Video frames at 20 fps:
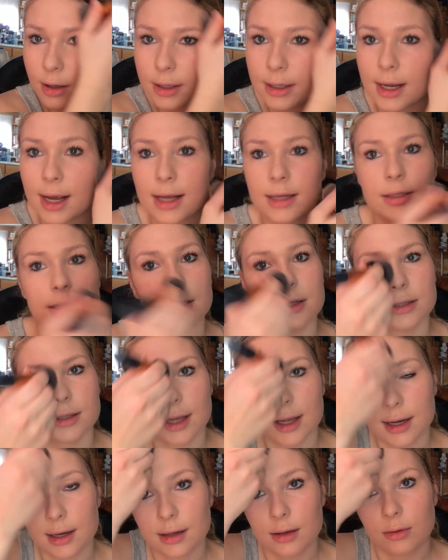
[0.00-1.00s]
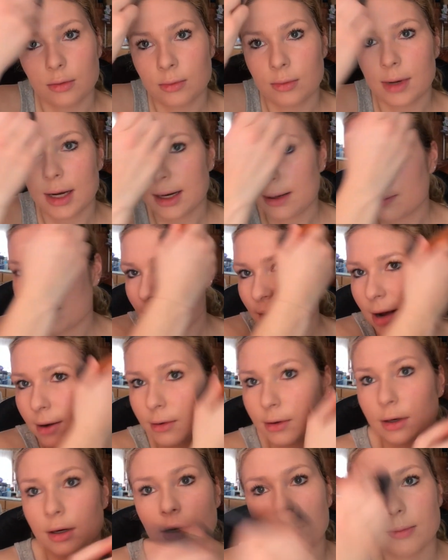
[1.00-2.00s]
yes, it's like white
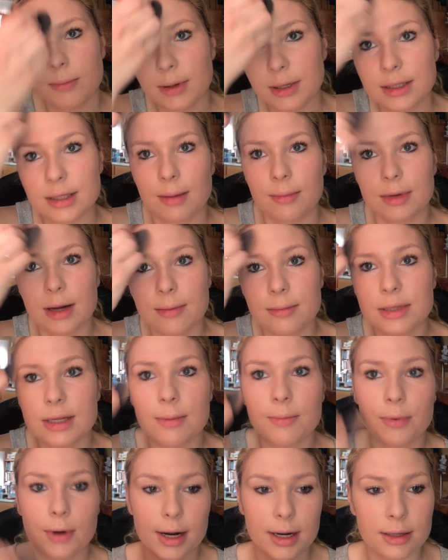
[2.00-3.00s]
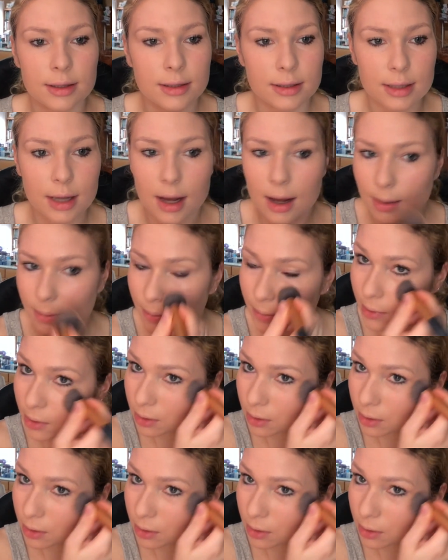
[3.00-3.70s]
powder, but sometimes it brightens up